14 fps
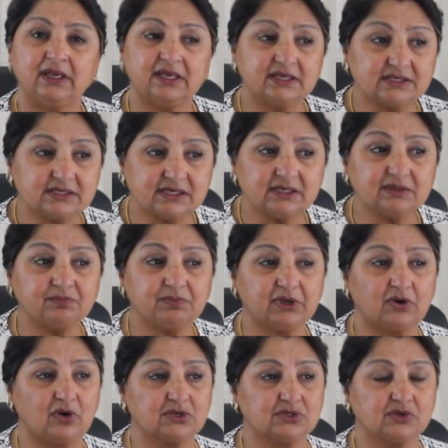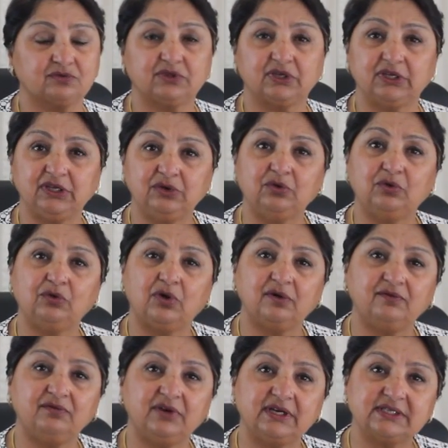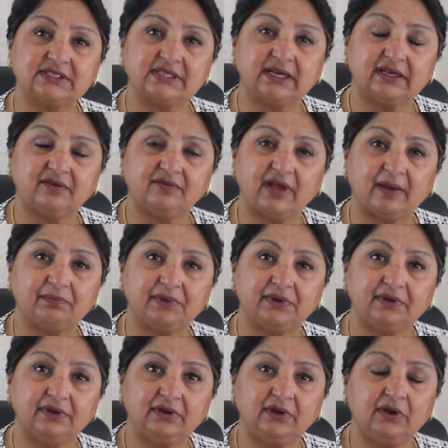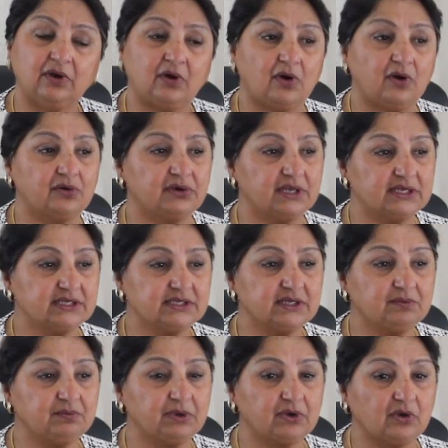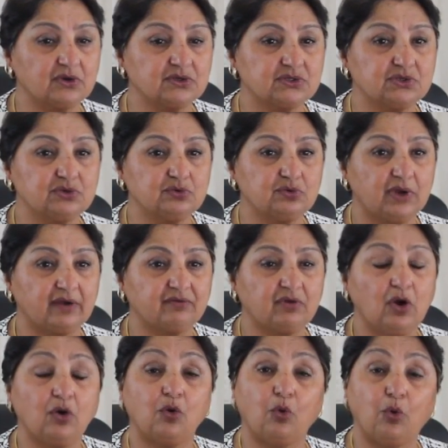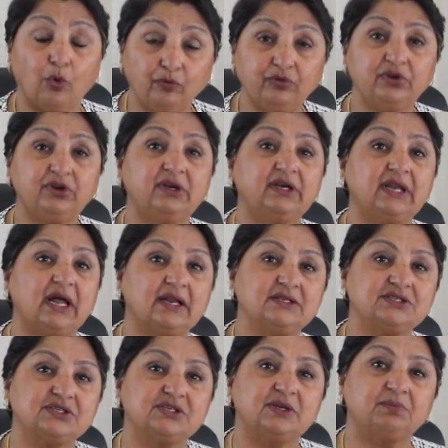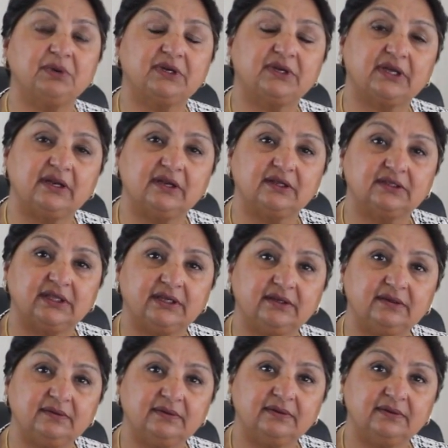Is it because of the ego conflicts that have happened? Or is it because you have overindulged in a particular thing?